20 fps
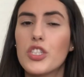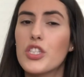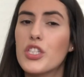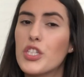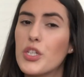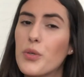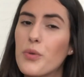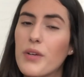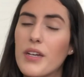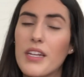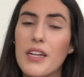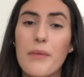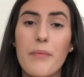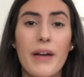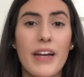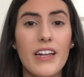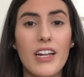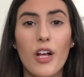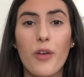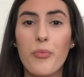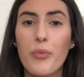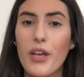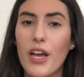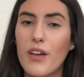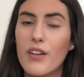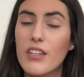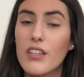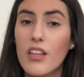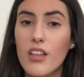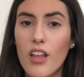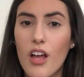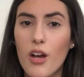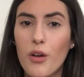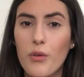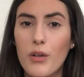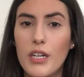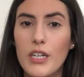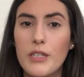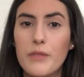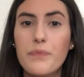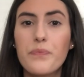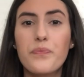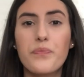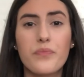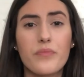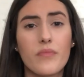do it. It might help you out in the long run.